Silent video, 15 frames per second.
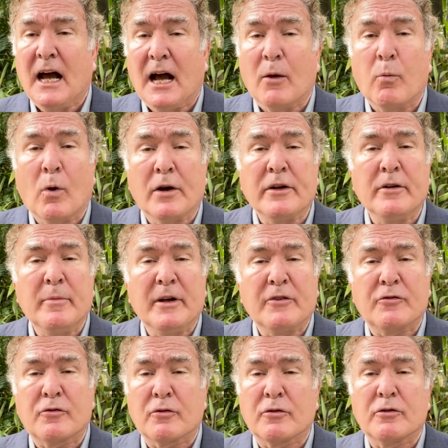I wanted to make
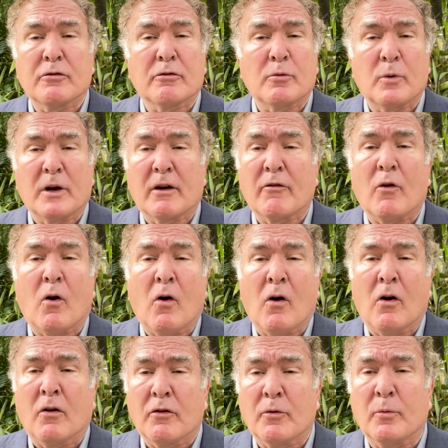sure you're aware of
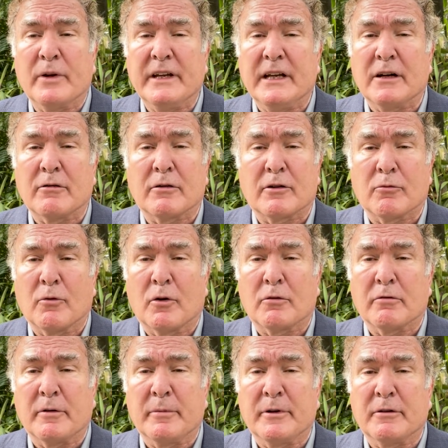all that we here at the Royal
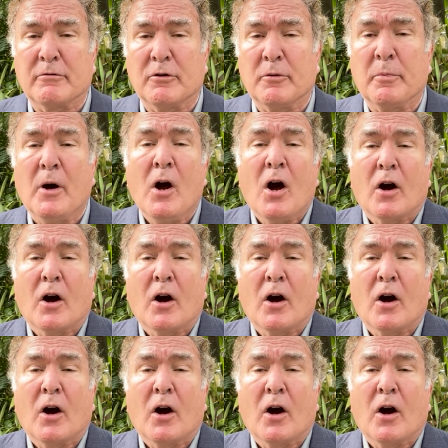Caribbean Group